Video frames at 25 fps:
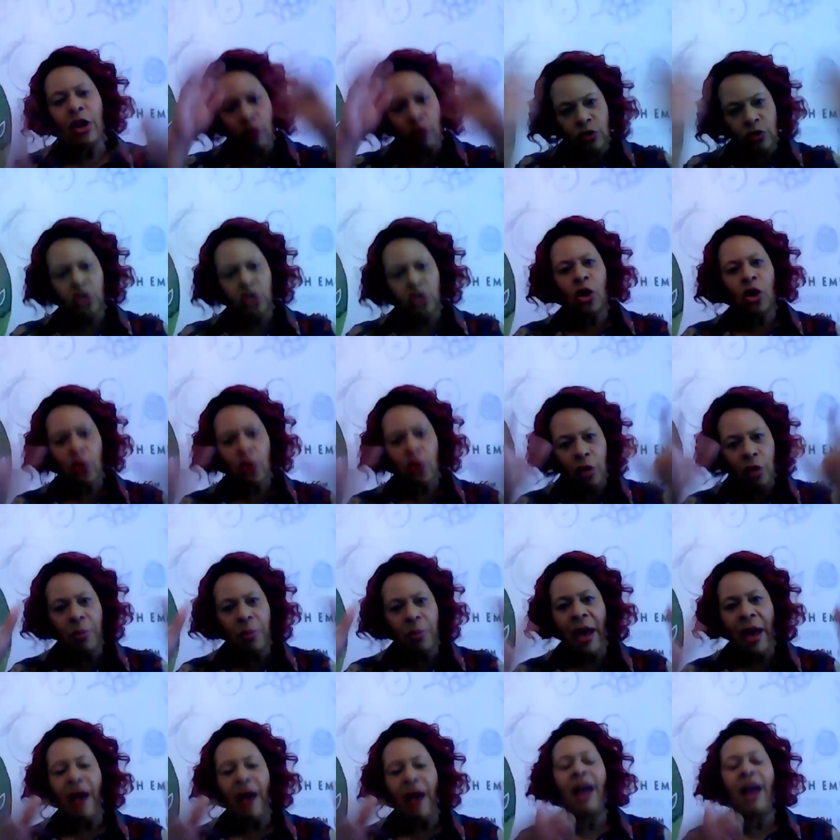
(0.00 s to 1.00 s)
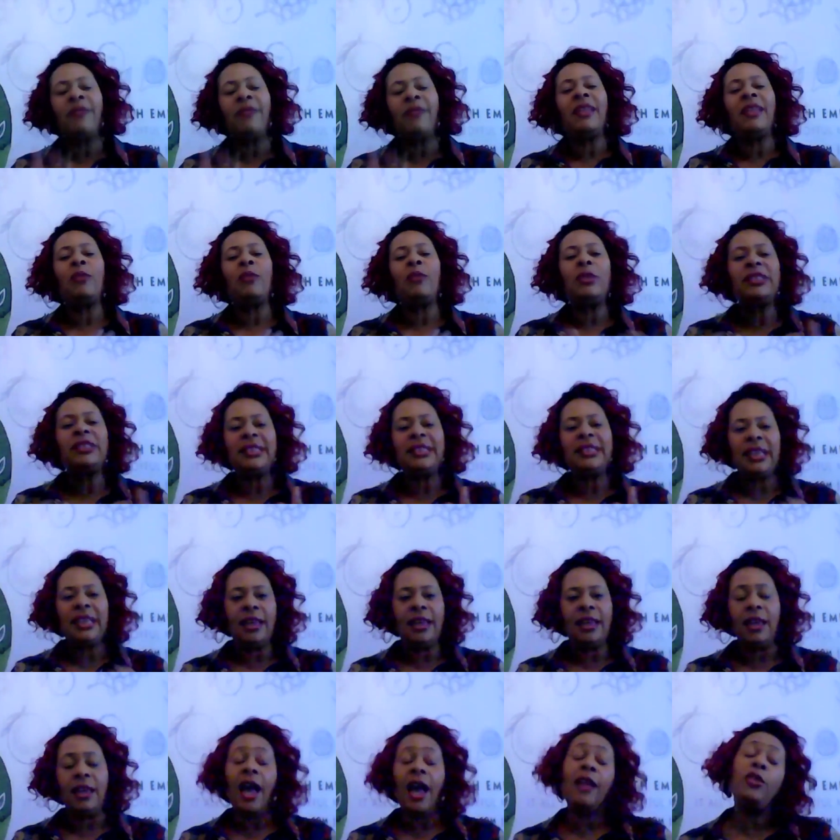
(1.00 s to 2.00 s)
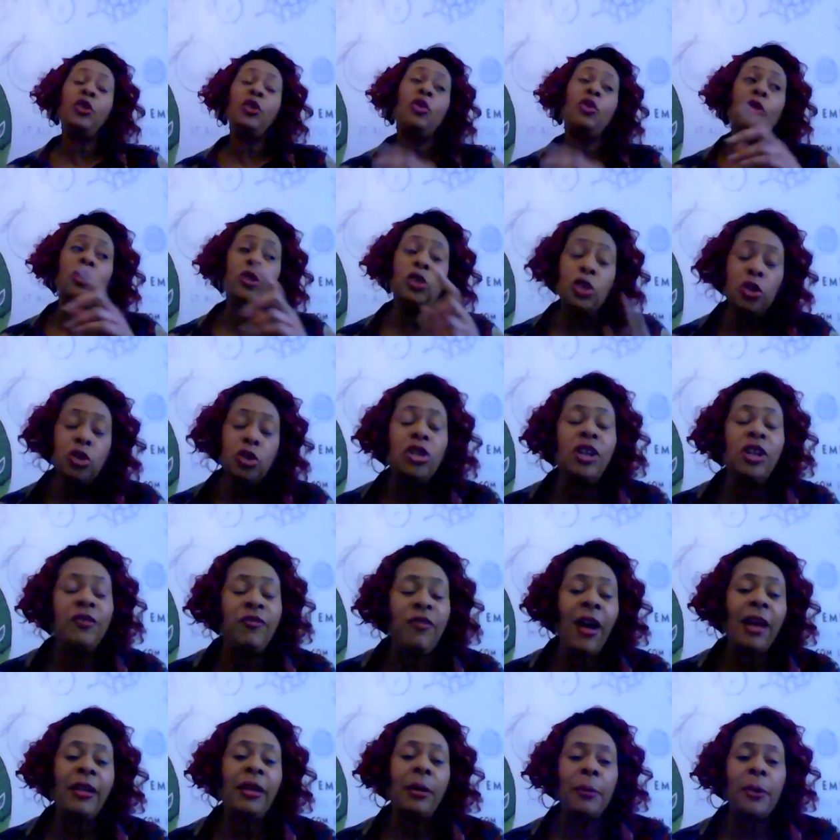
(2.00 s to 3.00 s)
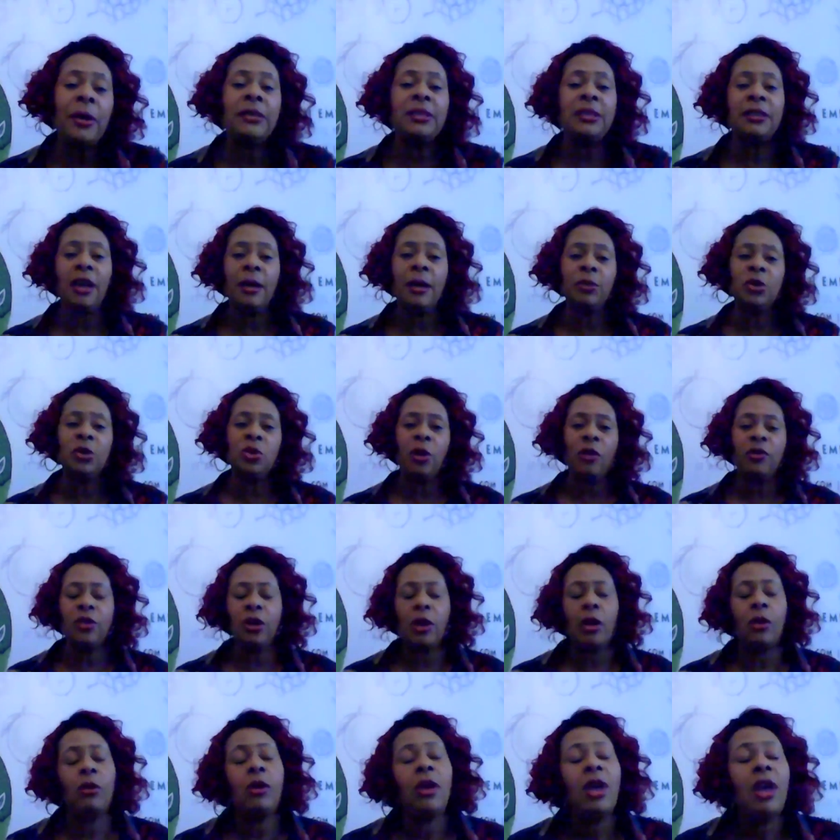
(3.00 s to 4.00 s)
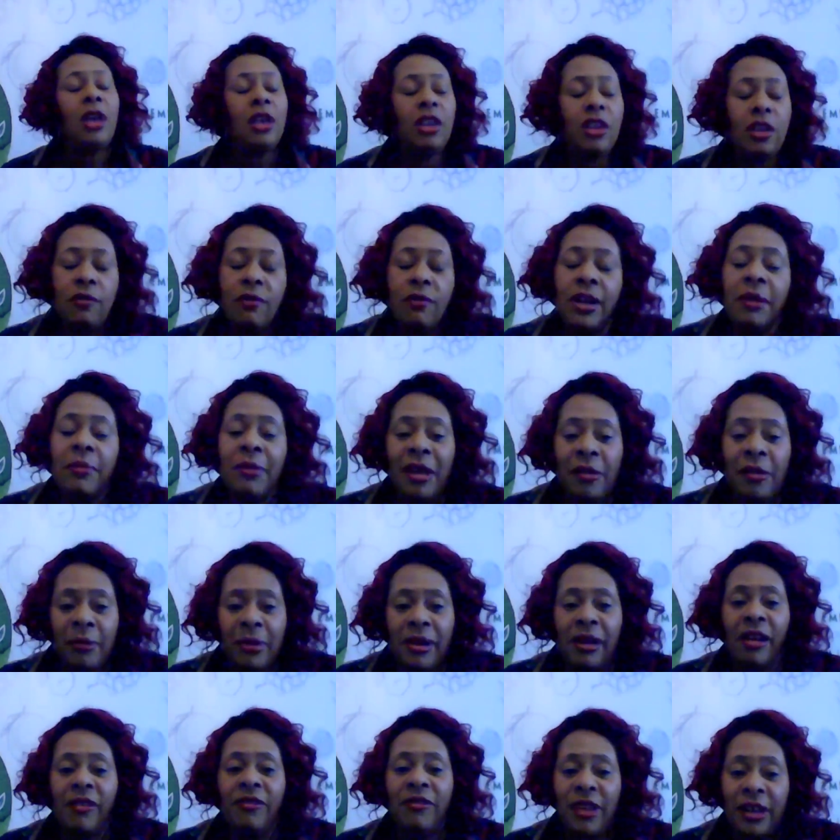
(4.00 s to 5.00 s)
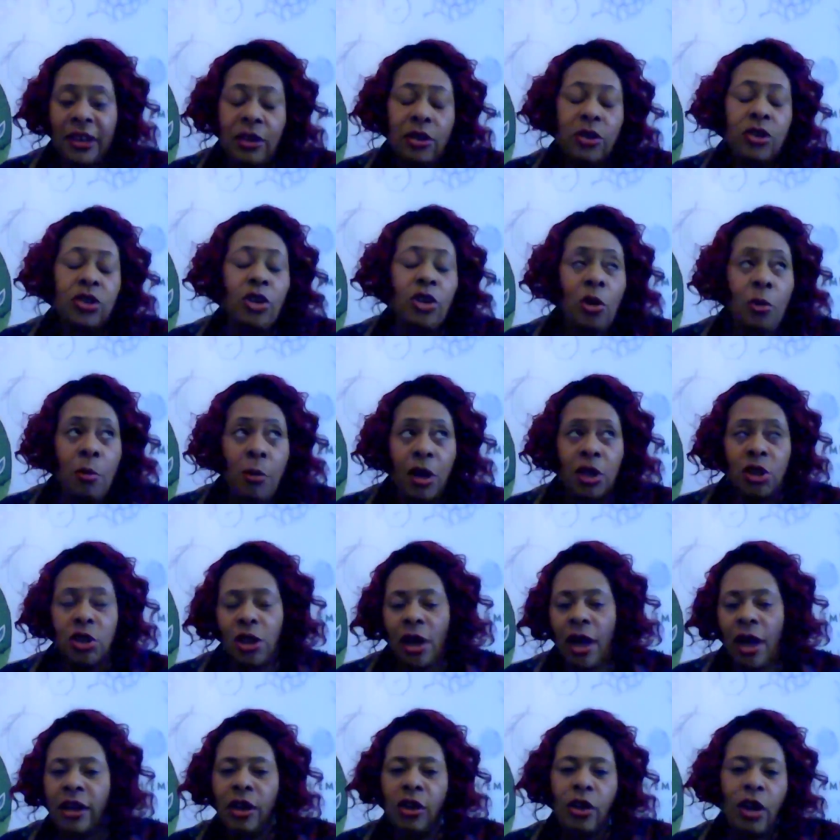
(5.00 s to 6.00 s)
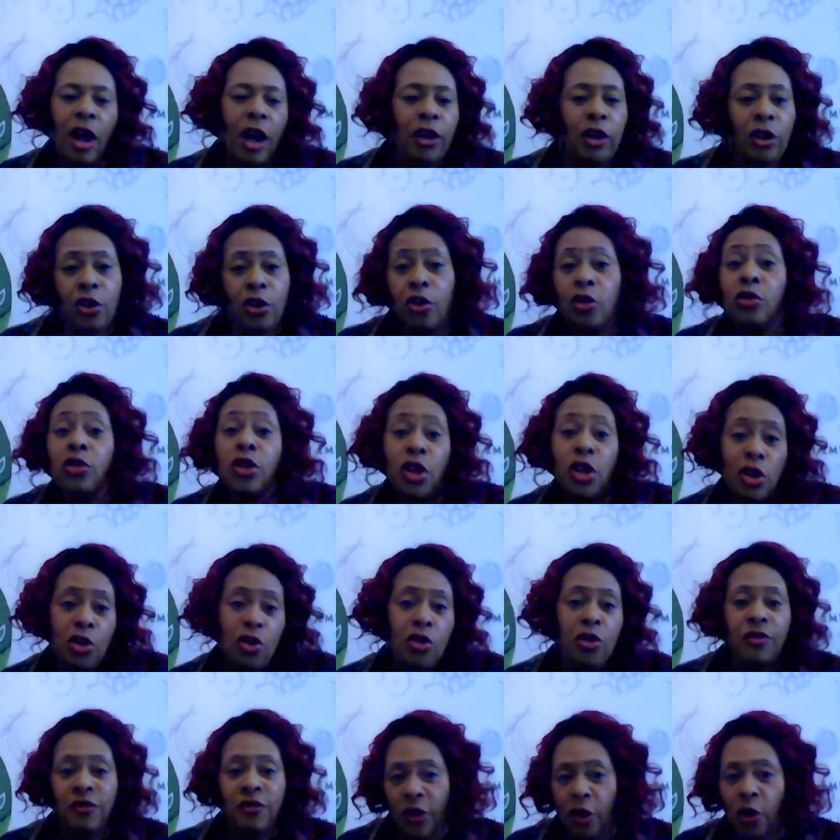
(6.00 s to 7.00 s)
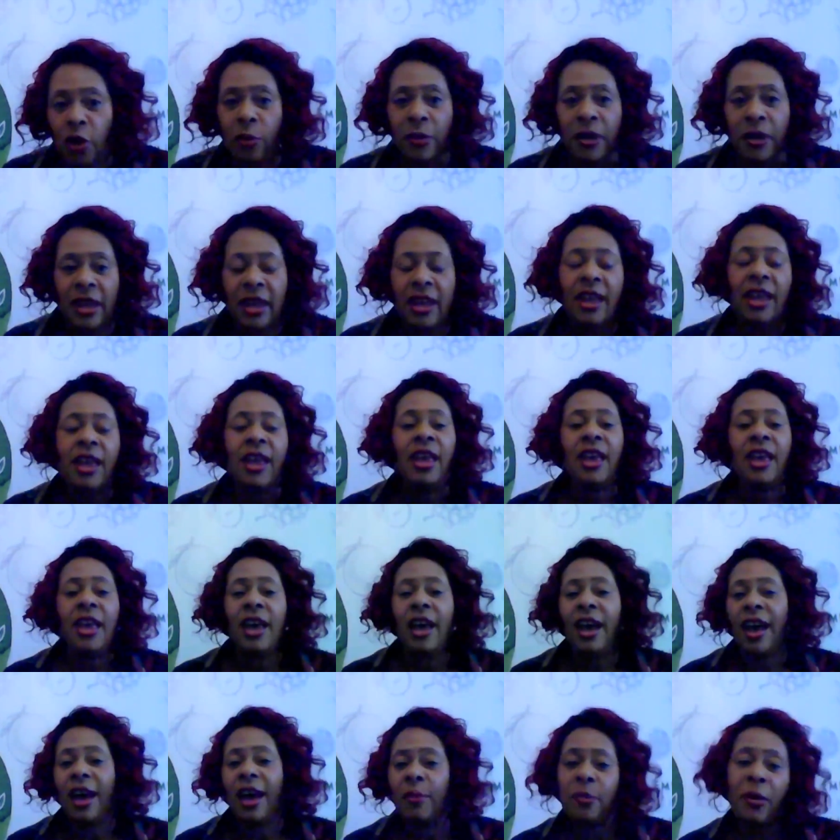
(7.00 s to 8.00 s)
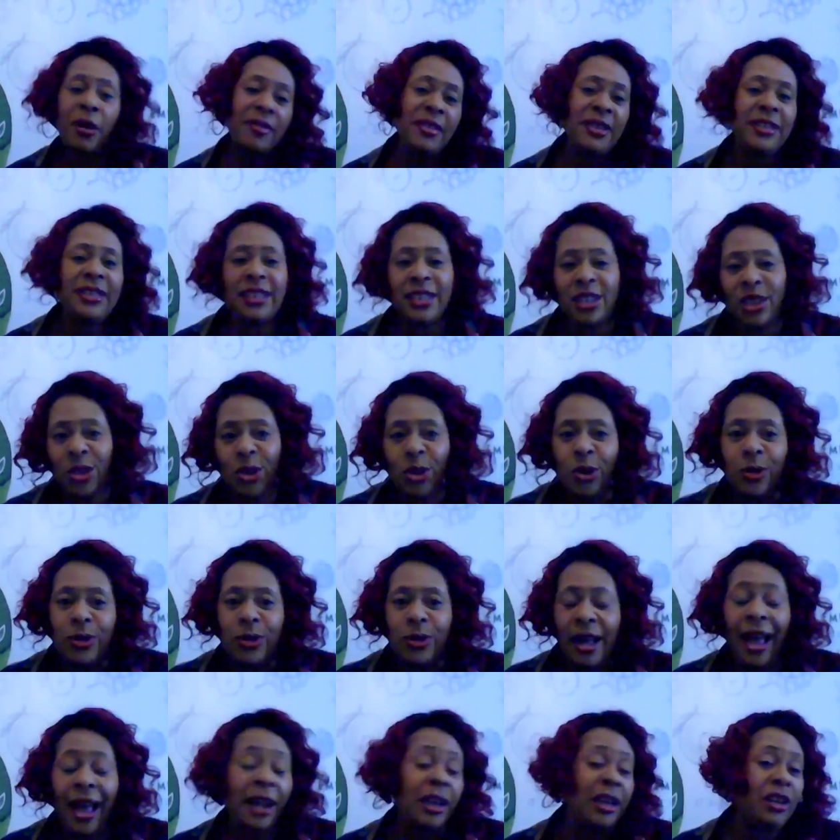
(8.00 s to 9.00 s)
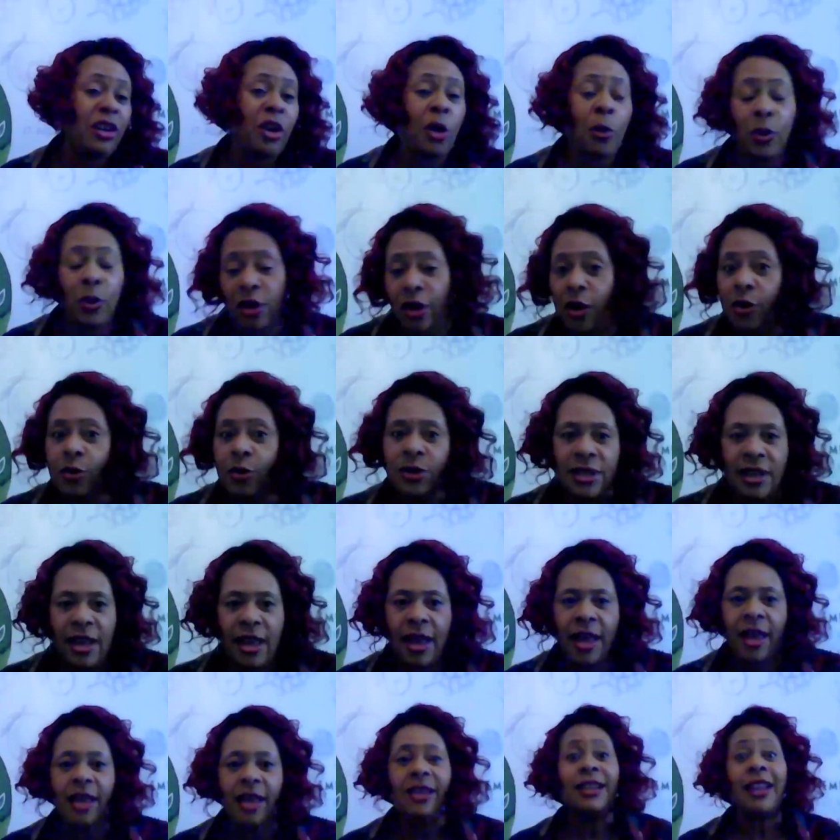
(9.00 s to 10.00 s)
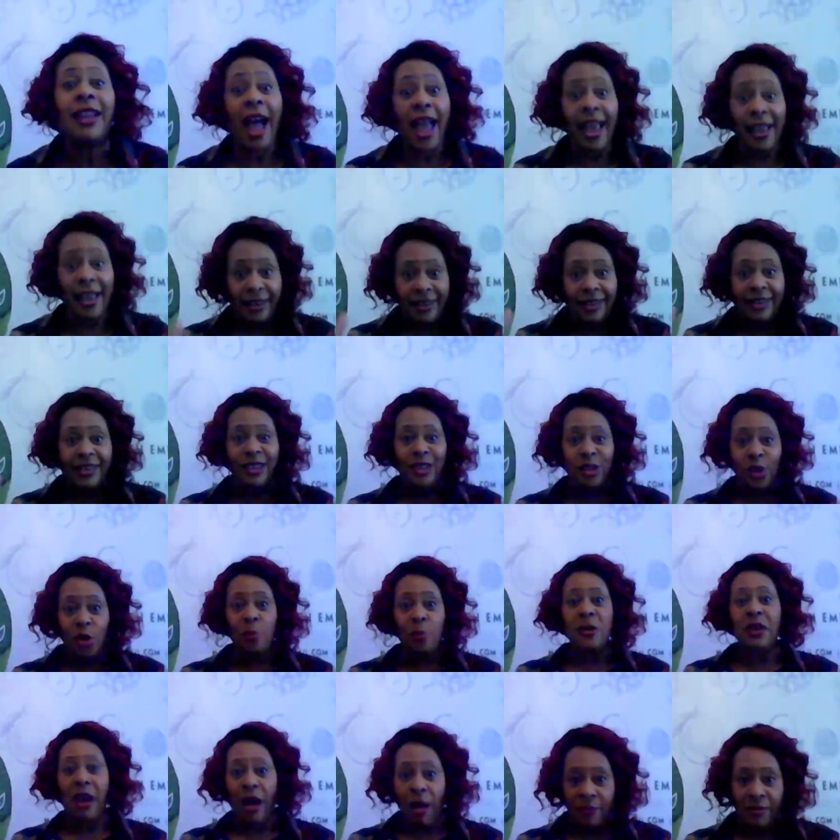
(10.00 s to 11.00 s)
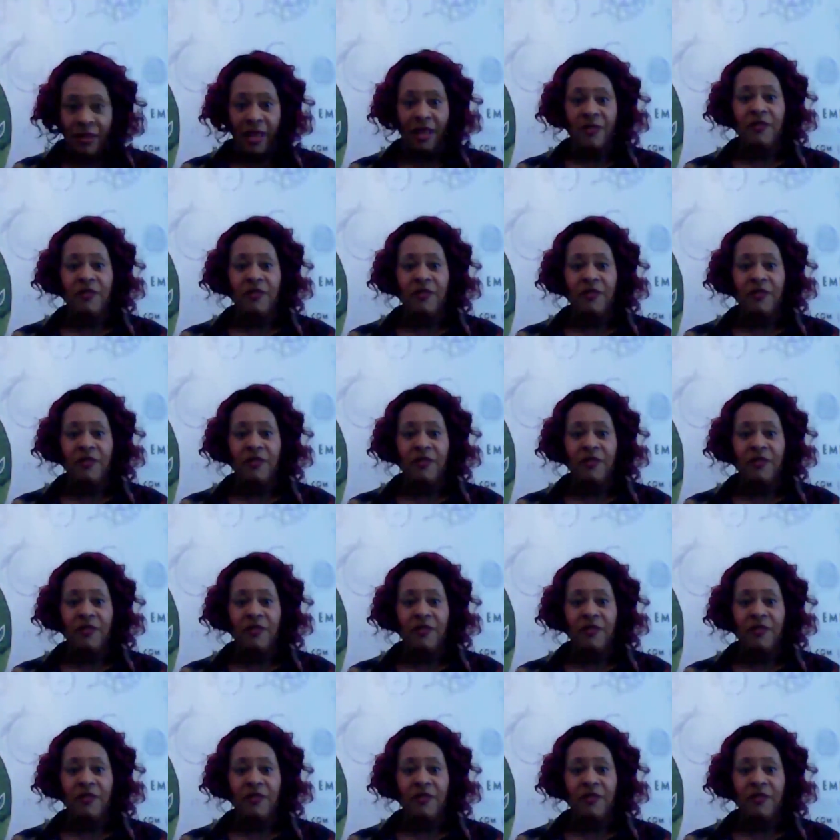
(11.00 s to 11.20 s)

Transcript: joke about, and then we'll see. And you'll usually find that person comes to you after and go, you really made me laugh. Thank you so much. And I knew that you could feel me, but this is the news that I had and no one knows yet. Like, you become their